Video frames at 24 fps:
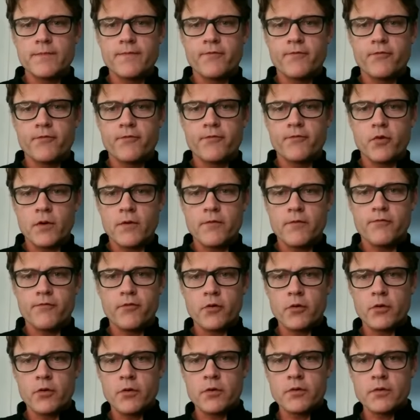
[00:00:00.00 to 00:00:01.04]

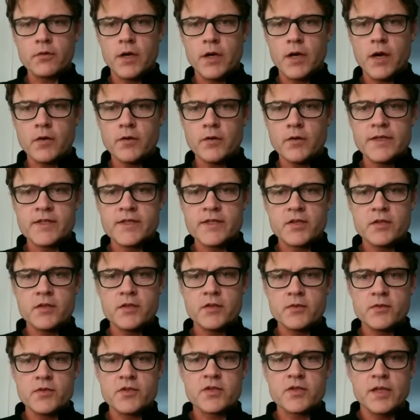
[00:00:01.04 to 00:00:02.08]
for our
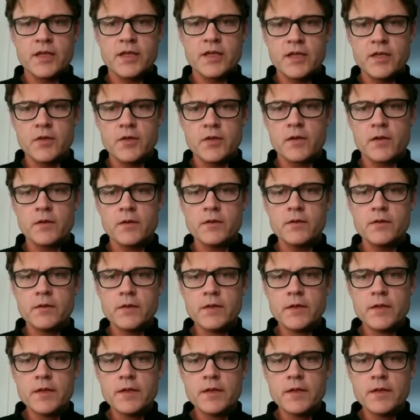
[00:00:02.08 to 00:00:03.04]
listeners to hear